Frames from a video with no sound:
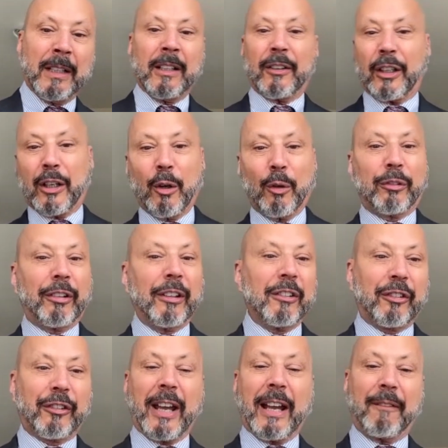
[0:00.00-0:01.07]
The coaching
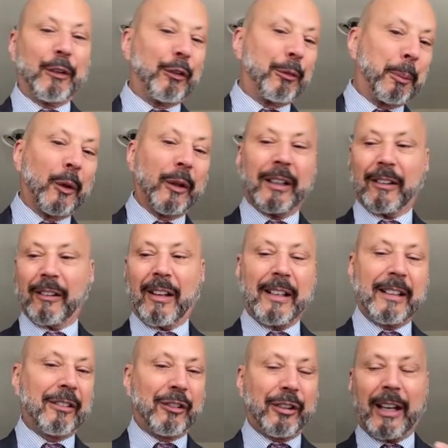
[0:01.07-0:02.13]
staff has put in a lot
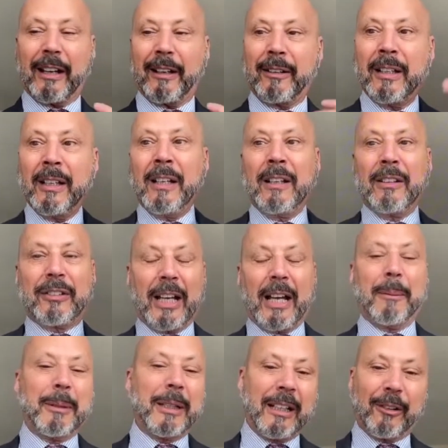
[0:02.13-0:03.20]
of
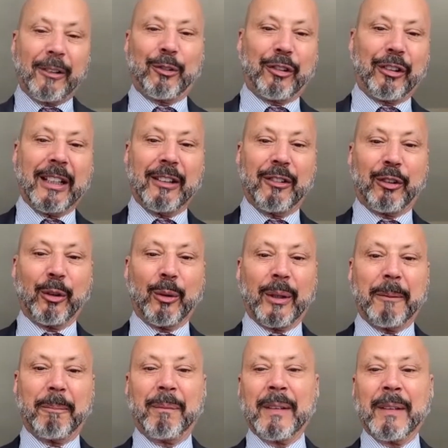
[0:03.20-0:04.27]
time and energy into
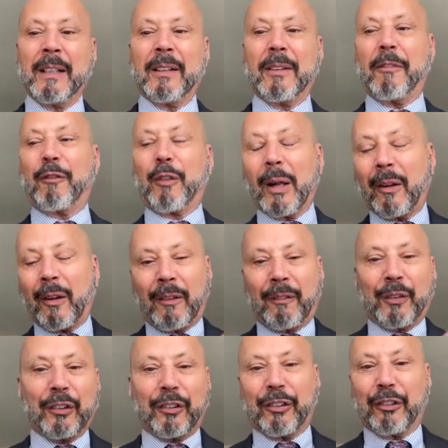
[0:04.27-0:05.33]
it. The front
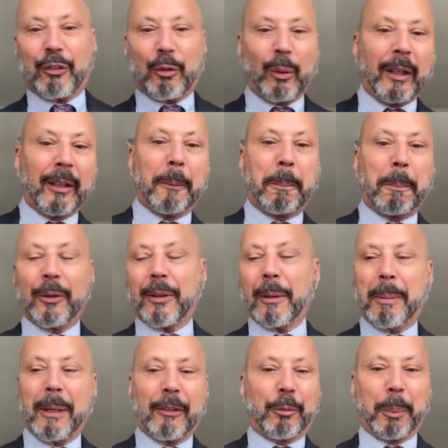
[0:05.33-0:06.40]
office is trying to put the
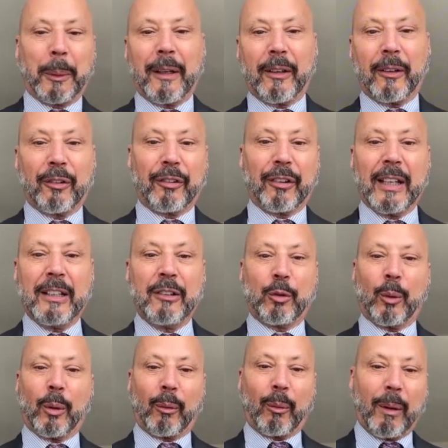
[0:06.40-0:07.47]
best players into
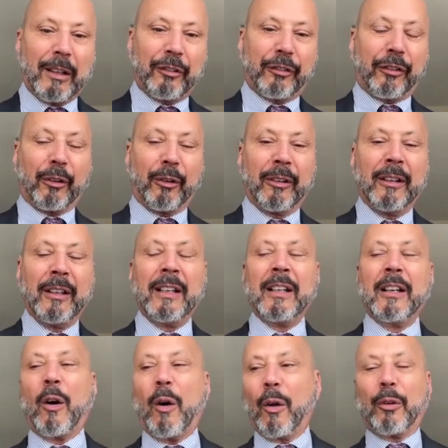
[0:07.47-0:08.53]
a roster,
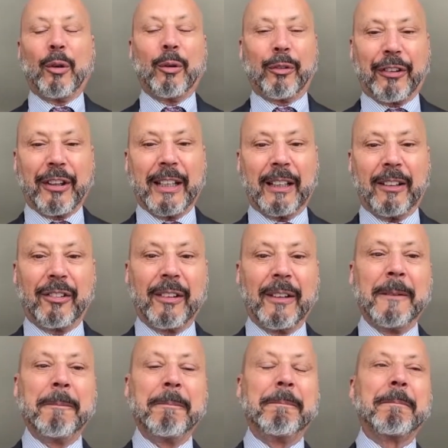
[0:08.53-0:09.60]
all those things.
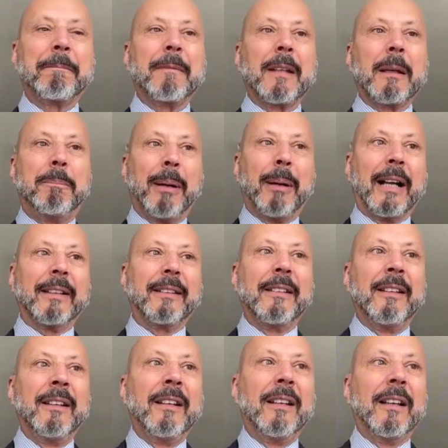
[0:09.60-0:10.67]
But
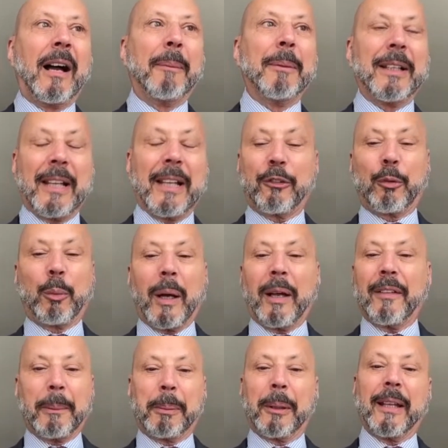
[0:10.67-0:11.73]
I mean, that's why
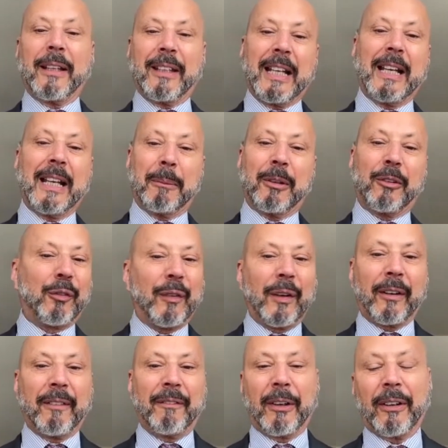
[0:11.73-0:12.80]
they play the game. It's
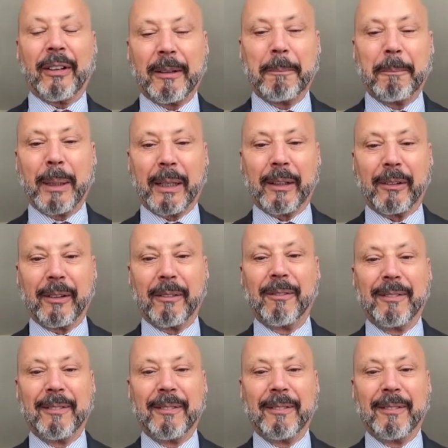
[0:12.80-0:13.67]
very, very competitive.